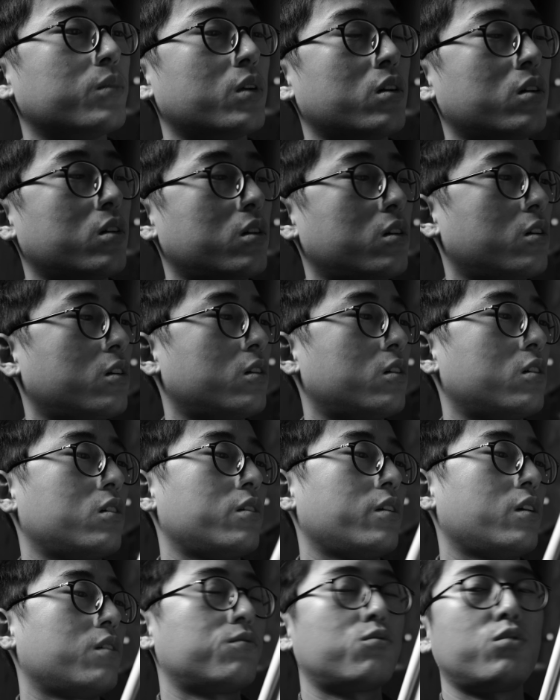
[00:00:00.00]
Uh,
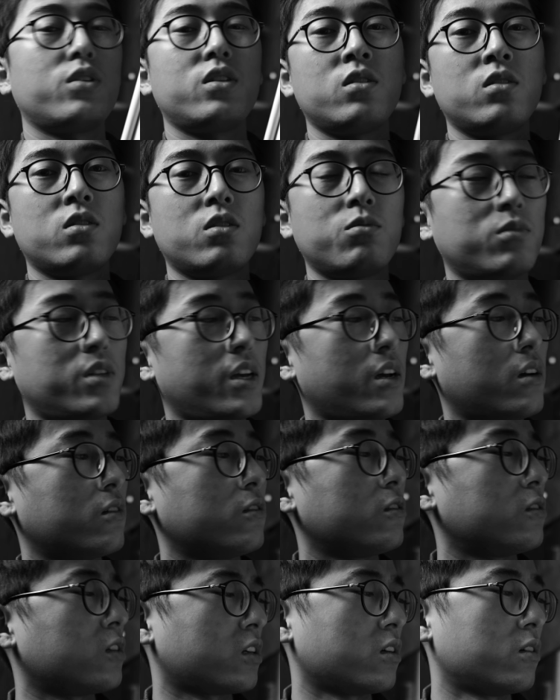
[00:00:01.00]
I've written them
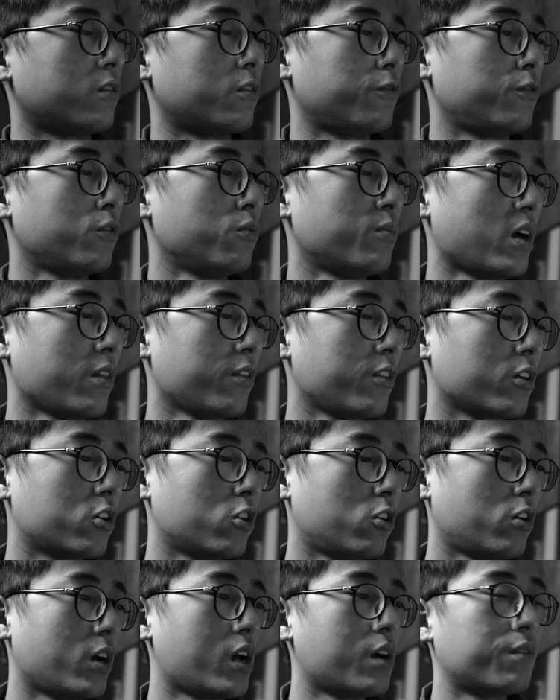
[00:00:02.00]
down like a, a few months
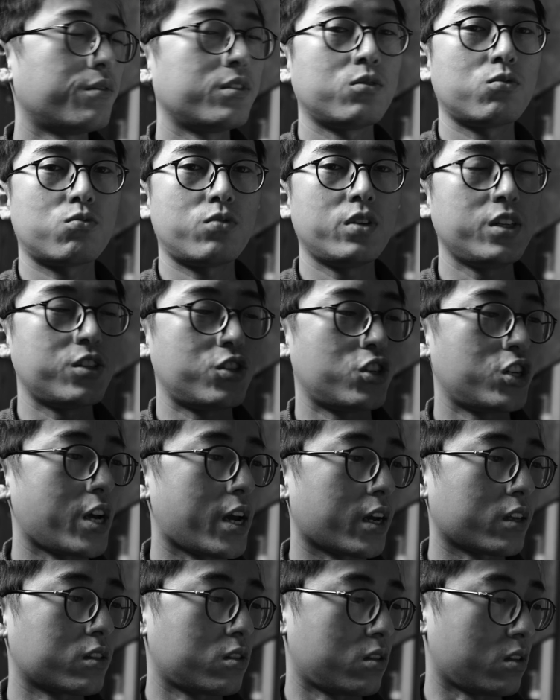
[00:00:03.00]
ago. I haven't really
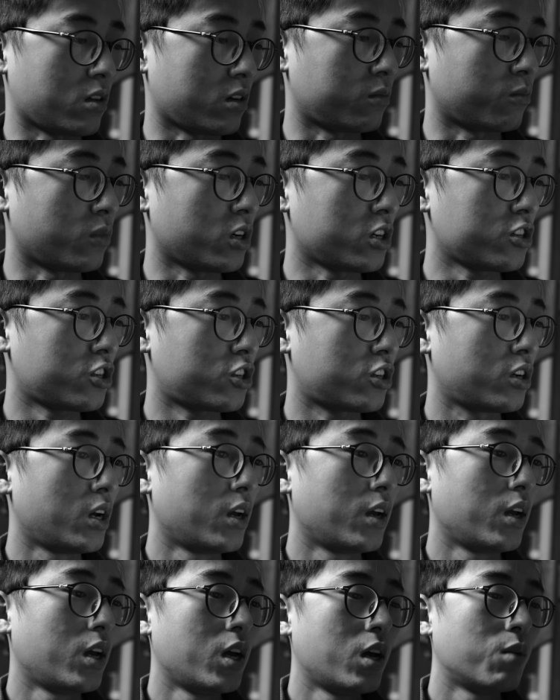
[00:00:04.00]
checked that much,
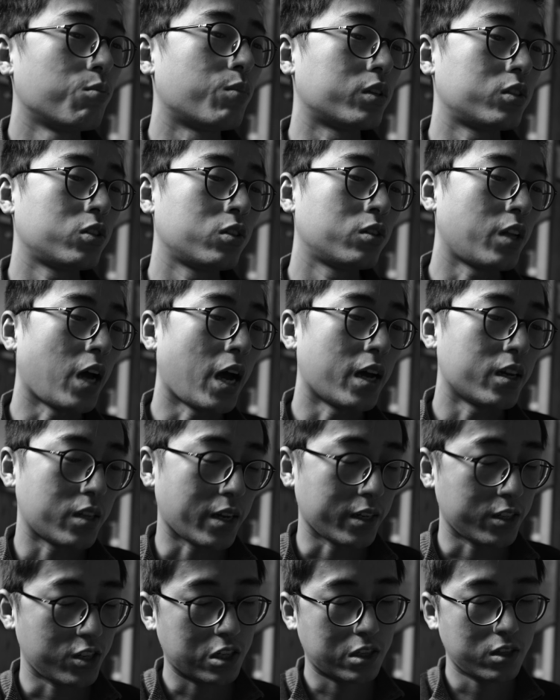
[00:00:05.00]
but tonight
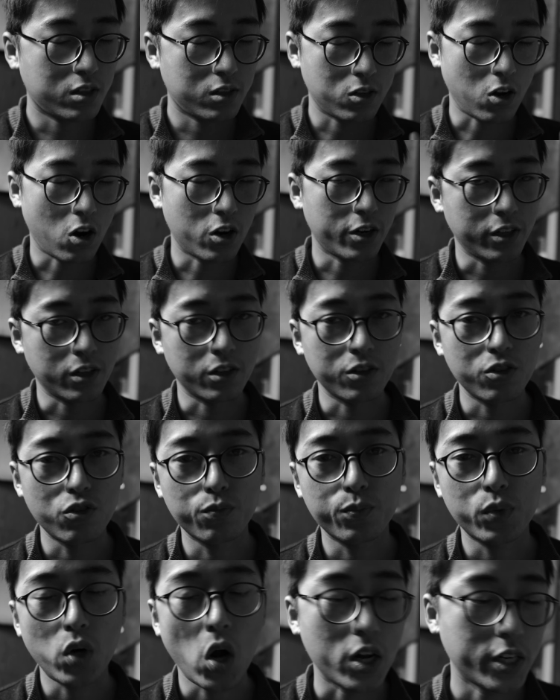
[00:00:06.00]
I just started a
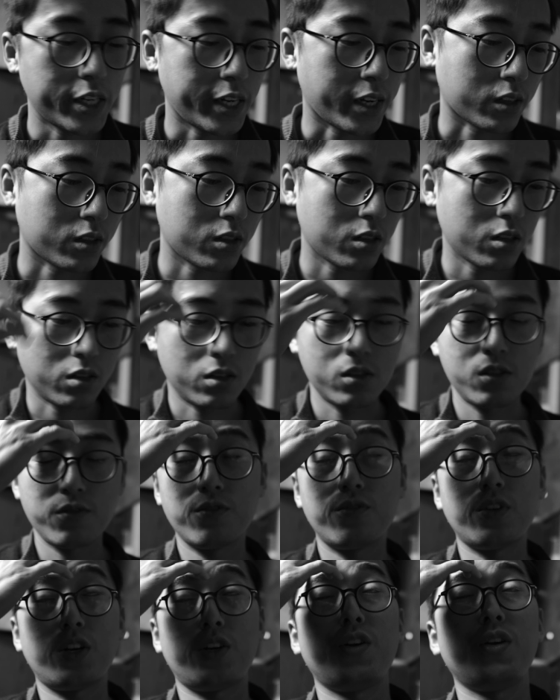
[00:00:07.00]
new project. It's
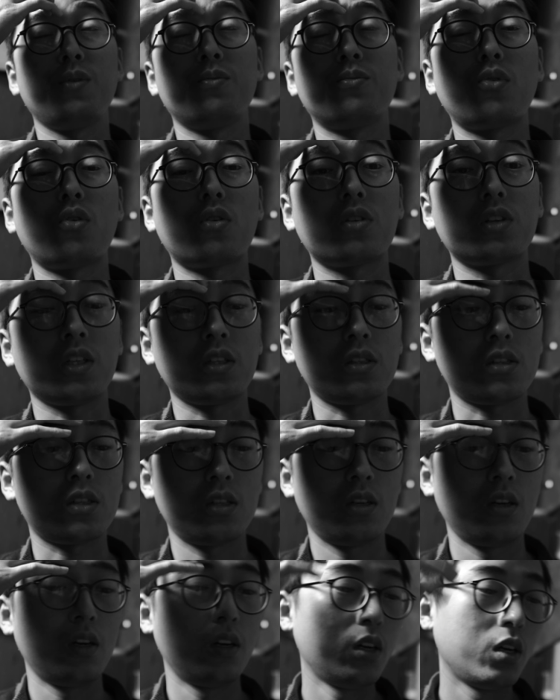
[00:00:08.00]
very
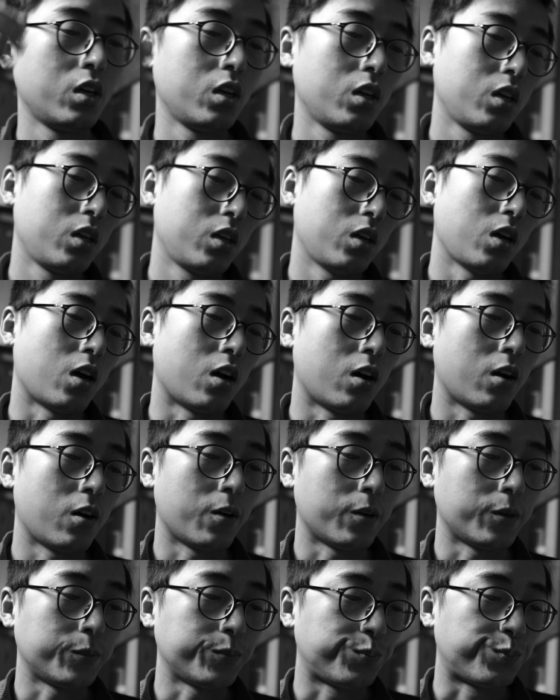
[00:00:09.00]
important.
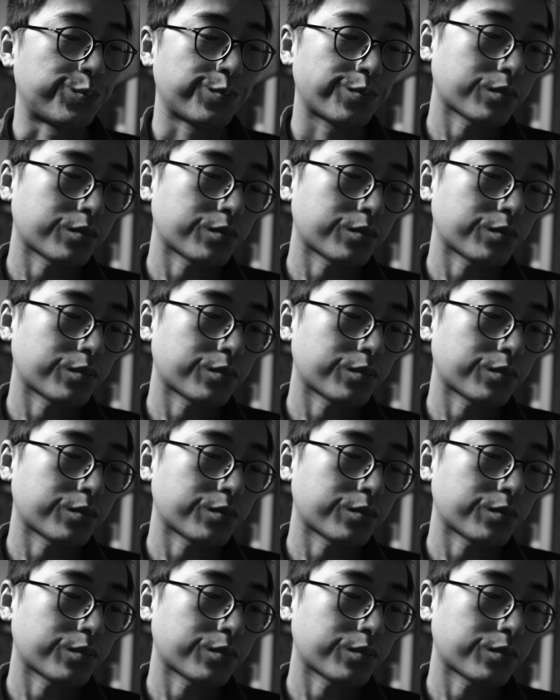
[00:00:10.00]
Um,